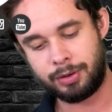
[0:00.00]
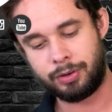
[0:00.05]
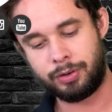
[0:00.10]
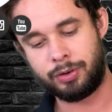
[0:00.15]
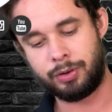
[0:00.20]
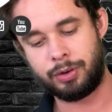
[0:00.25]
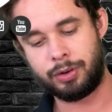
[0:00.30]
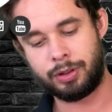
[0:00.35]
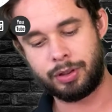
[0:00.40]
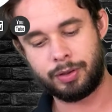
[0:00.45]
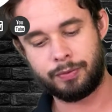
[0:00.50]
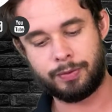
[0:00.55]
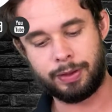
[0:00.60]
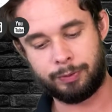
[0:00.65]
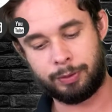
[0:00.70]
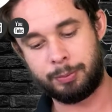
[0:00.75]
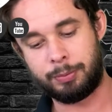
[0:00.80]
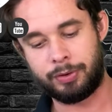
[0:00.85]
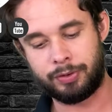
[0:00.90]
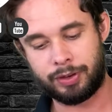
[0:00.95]
due to the
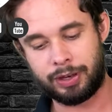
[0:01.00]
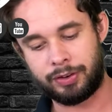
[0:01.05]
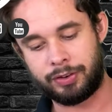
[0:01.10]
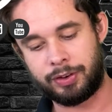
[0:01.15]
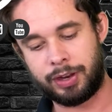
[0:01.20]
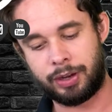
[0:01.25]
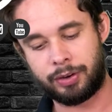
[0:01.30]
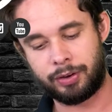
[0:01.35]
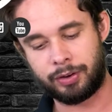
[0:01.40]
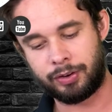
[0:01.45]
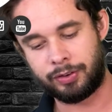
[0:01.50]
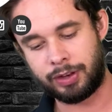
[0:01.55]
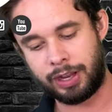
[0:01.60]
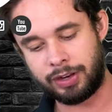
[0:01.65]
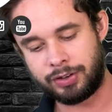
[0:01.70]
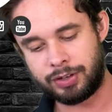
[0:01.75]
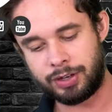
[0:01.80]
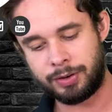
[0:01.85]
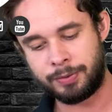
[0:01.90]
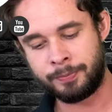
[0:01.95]
50%
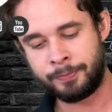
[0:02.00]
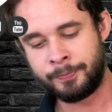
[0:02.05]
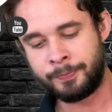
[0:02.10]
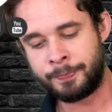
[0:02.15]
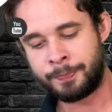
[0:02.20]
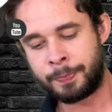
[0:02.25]
standardization.